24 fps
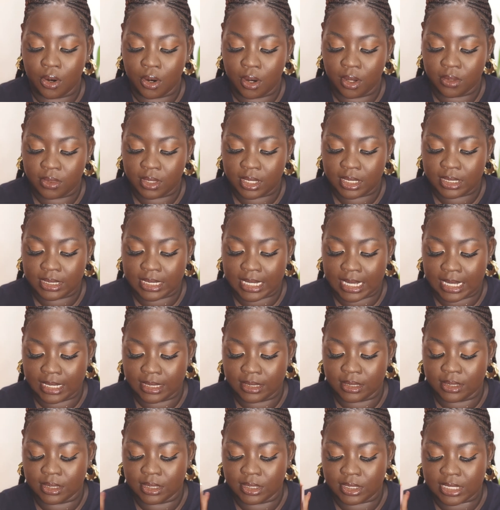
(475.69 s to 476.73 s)
Other
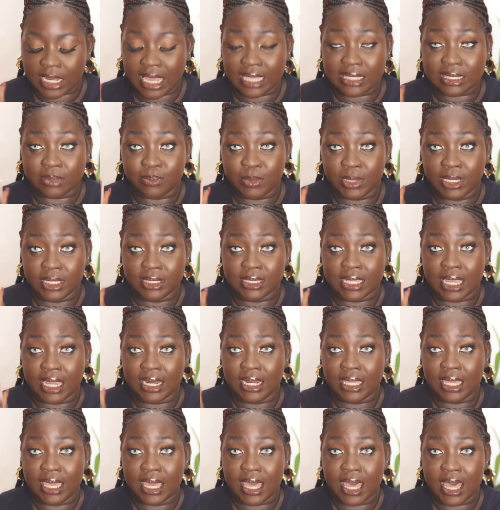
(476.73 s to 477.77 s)
than the jasmine
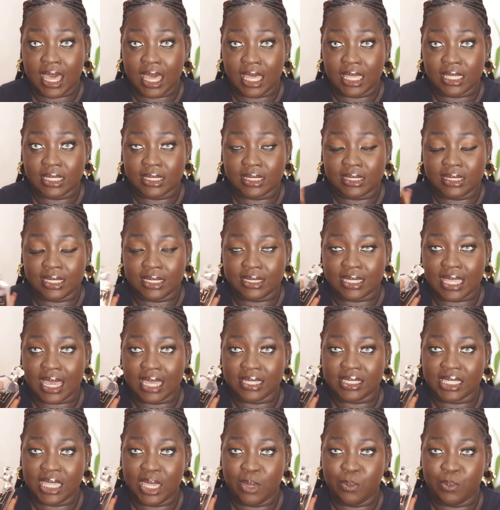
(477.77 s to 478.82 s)
that it has, this
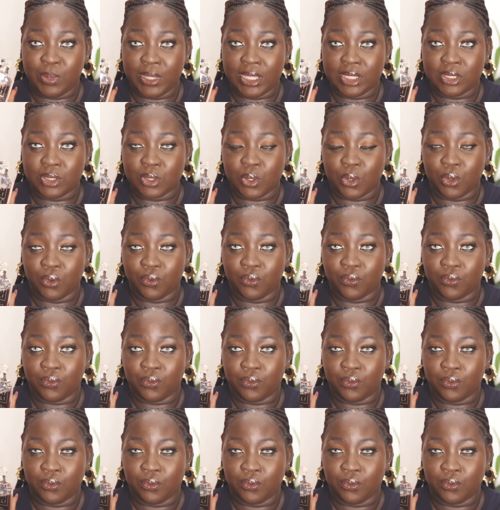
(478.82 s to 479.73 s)
has a bit of